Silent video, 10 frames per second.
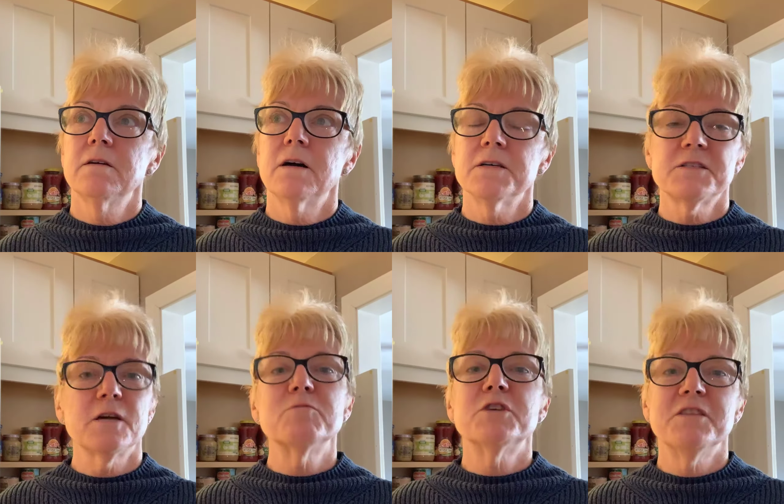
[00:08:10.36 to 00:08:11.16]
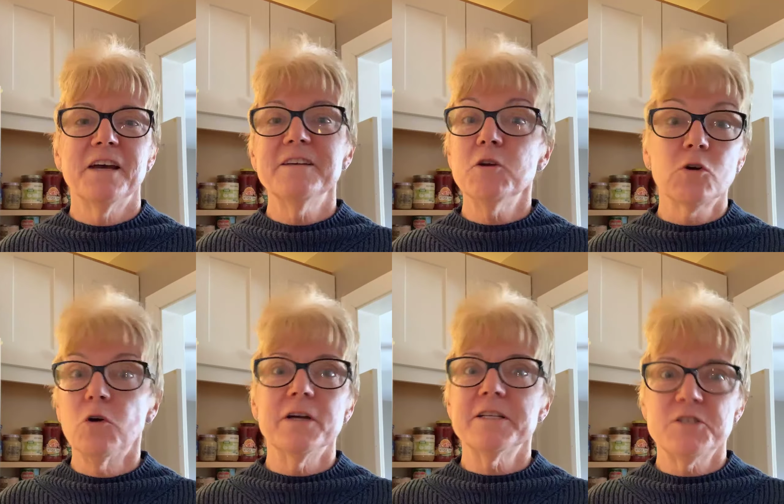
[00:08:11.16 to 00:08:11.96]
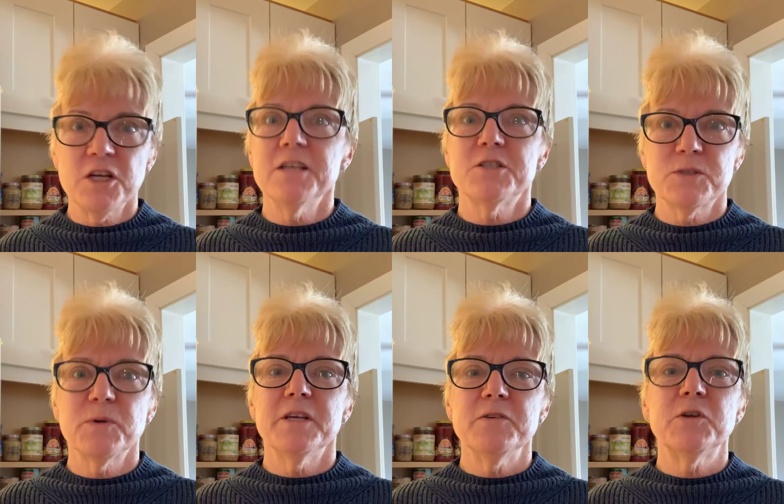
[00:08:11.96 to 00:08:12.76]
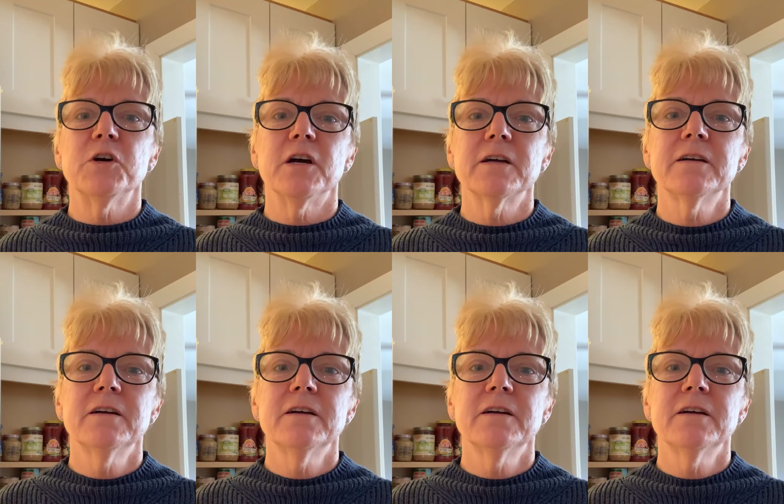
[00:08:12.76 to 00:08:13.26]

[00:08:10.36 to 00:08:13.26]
assumption that you're going to change the way you cook.